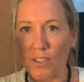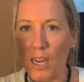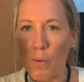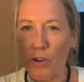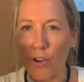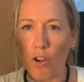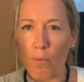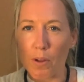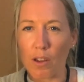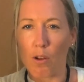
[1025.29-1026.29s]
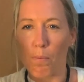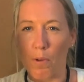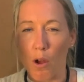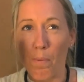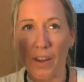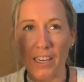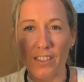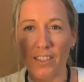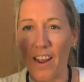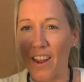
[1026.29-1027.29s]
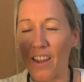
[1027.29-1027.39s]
day when you come up against